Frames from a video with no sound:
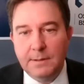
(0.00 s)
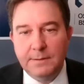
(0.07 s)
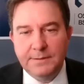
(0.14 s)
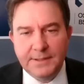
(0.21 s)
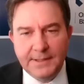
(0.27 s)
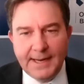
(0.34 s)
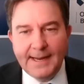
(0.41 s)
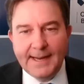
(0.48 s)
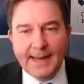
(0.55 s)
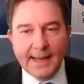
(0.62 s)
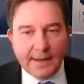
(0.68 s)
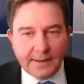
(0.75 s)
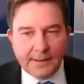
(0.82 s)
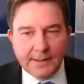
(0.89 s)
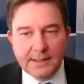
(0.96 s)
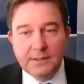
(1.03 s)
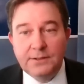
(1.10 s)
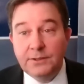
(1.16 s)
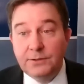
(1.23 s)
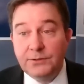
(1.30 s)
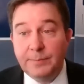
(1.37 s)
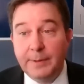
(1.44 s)
Today, Canada
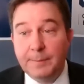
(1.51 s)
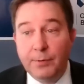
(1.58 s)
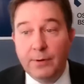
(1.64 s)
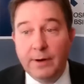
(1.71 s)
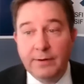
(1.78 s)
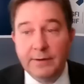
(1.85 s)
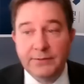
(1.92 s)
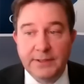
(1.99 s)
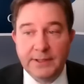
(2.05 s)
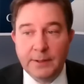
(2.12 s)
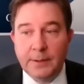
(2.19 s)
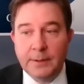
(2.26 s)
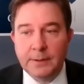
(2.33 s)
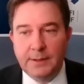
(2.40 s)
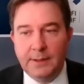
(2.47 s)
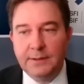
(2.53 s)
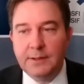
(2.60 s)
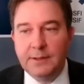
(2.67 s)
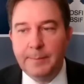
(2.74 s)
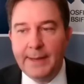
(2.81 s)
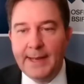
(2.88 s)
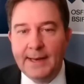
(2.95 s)
continues to make progress in
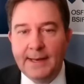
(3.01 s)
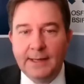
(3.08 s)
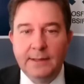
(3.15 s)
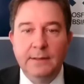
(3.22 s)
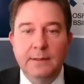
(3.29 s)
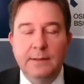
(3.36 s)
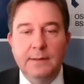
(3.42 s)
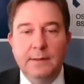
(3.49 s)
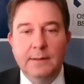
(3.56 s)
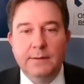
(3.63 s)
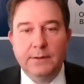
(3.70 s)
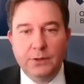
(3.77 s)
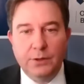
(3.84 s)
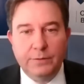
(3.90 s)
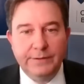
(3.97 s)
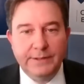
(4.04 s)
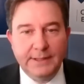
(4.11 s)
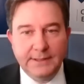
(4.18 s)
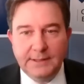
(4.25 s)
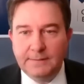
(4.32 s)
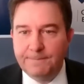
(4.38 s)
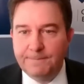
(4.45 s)
combating the
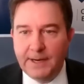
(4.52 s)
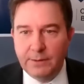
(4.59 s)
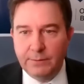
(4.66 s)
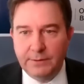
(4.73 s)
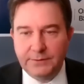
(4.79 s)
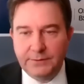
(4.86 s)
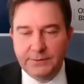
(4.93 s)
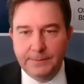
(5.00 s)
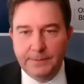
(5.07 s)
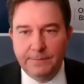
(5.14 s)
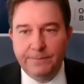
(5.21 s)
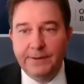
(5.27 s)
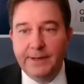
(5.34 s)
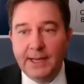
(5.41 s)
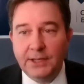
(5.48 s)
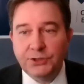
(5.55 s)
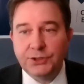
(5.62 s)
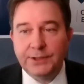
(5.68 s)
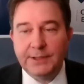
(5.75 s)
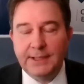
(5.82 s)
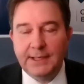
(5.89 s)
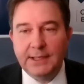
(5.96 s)
COVID-19 virus. The financial
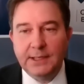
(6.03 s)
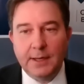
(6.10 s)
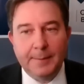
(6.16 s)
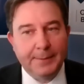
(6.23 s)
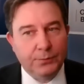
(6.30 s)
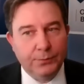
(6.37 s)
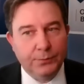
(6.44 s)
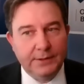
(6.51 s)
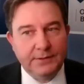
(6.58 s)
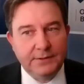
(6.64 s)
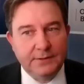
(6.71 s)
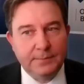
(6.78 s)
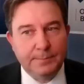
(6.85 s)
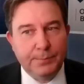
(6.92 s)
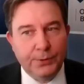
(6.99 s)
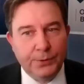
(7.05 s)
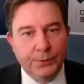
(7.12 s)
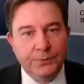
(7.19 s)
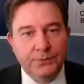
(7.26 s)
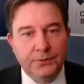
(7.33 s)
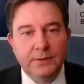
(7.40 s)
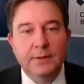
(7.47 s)
and economic risks
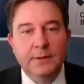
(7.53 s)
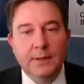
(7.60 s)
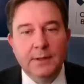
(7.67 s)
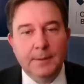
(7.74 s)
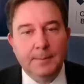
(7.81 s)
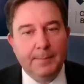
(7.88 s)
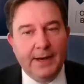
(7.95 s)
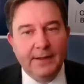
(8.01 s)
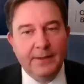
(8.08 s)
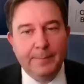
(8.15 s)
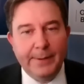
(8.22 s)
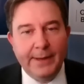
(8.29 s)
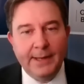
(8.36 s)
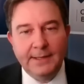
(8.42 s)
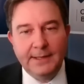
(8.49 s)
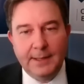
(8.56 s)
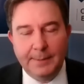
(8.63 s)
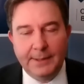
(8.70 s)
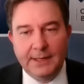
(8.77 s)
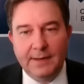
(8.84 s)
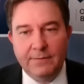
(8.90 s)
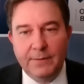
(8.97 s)
posed by the
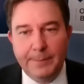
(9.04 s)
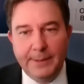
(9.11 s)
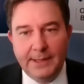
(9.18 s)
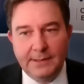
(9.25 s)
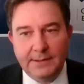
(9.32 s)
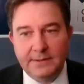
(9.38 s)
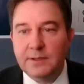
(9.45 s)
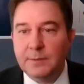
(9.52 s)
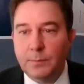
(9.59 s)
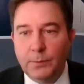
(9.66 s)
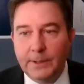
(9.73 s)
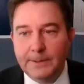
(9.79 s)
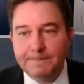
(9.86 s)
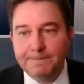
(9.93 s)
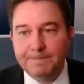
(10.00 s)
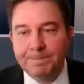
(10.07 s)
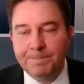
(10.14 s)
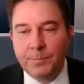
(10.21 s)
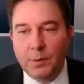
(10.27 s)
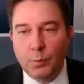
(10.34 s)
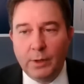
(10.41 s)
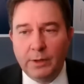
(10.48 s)
pandemic have abated somewhat,
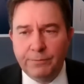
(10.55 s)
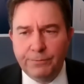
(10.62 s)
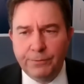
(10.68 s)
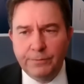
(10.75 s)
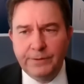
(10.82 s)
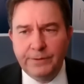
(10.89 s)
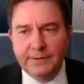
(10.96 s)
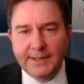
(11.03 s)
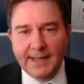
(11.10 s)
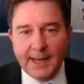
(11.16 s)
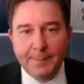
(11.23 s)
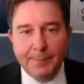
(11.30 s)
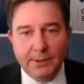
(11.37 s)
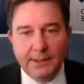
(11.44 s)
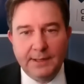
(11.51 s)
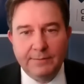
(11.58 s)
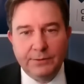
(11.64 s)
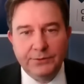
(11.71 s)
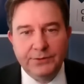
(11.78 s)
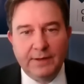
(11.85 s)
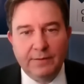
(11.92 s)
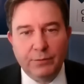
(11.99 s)
while FERFI's capital
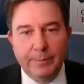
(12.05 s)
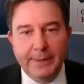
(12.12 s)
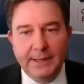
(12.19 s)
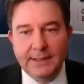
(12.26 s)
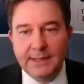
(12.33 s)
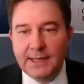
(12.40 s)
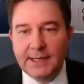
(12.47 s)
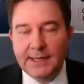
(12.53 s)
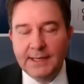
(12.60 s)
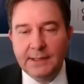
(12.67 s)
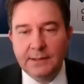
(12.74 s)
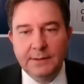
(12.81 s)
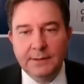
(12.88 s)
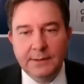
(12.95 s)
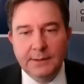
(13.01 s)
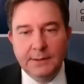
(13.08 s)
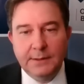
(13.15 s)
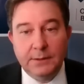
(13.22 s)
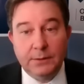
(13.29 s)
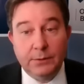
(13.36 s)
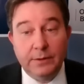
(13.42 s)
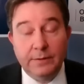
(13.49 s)
levels have remained high
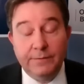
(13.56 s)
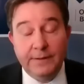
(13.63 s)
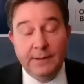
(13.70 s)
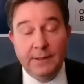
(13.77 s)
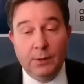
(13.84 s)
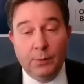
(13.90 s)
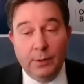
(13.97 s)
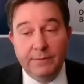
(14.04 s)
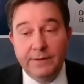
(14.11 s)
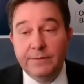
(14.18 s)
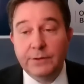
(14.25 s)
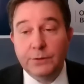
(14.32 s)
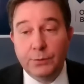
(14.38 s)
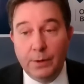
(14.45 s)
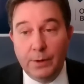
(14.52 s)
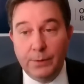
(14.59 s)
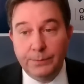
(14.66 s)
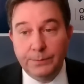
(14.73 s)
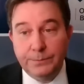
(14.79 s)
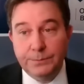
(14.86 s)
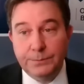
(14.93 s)
or have even grown.